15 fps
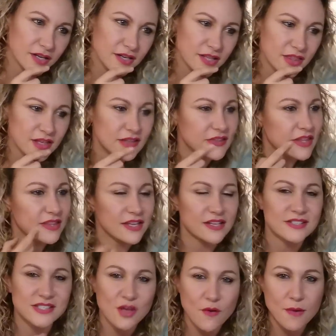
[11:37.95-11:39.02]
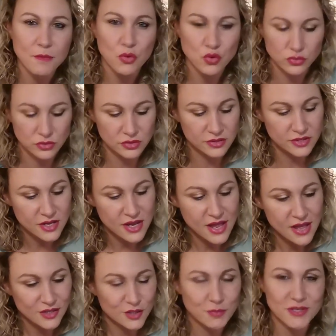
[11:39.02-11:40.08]
And I think that that's so important,
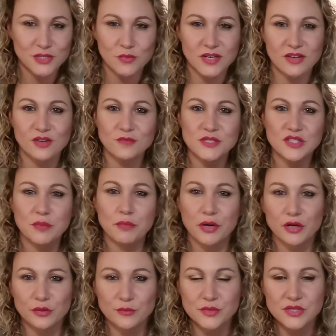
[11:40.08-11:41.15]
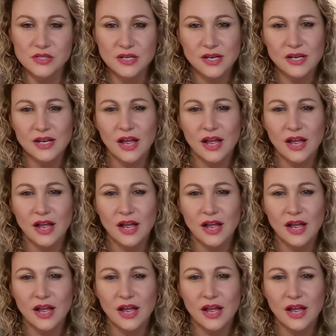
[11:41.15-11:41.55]
especially when it comes to pubs.